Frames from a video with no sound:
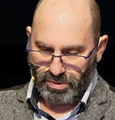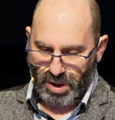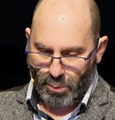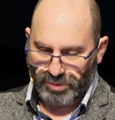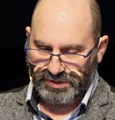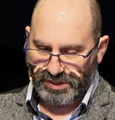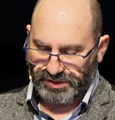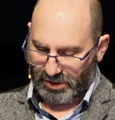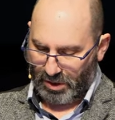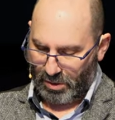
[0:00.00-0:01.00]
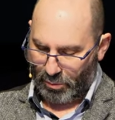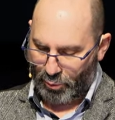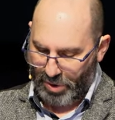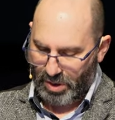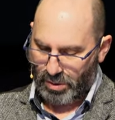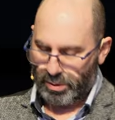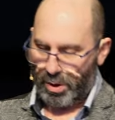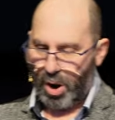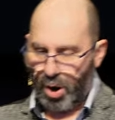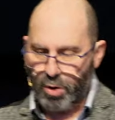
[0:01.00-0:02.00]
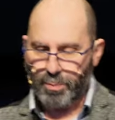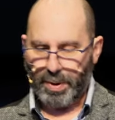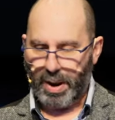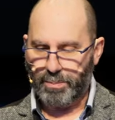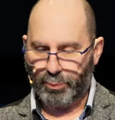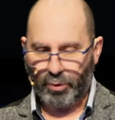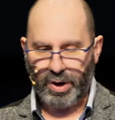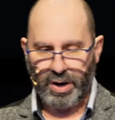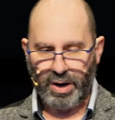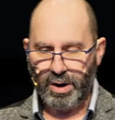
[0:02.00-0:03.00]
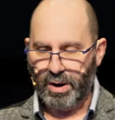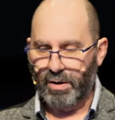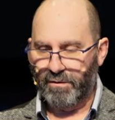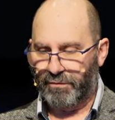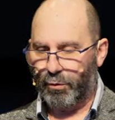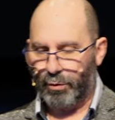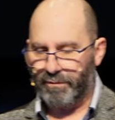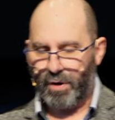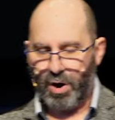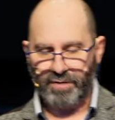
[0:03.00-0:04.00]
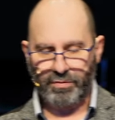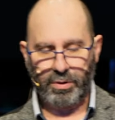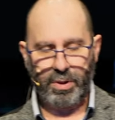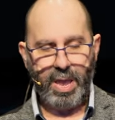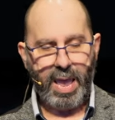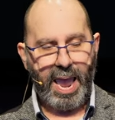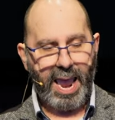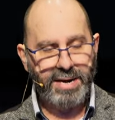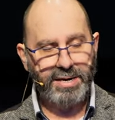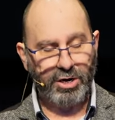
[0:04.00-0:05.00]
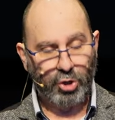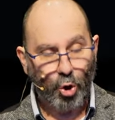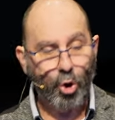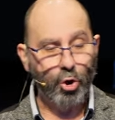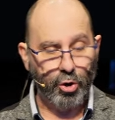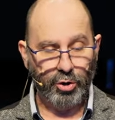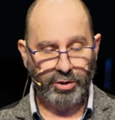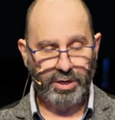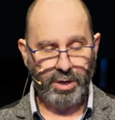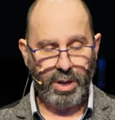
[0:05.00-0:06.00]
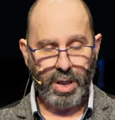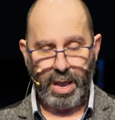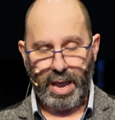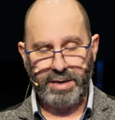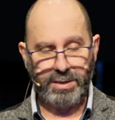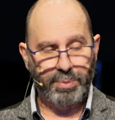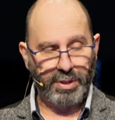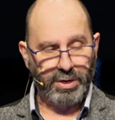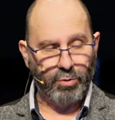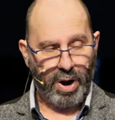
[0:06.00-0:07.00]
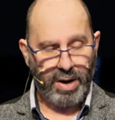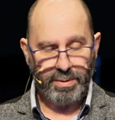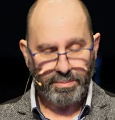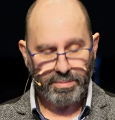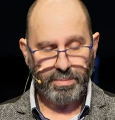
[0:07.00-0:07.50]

There was this real hope and prayer for revival, and it occurred under Billy Graham.